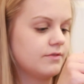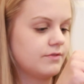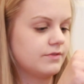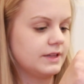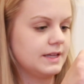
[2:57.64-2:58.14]

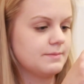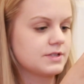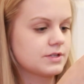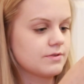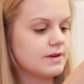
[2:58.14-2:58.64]
flip
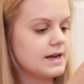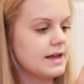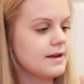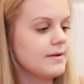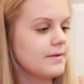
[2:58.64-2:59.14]

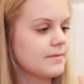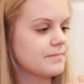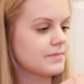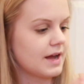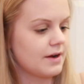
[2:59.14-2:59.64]
screen.
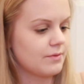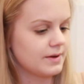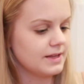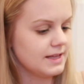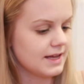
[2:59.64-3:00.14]
I
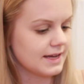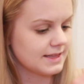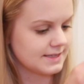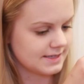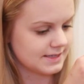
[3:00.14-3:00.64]
really like
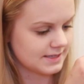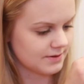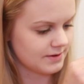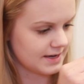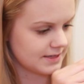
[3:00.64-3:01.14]
this. This is so
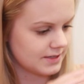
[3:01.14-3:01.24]
nice.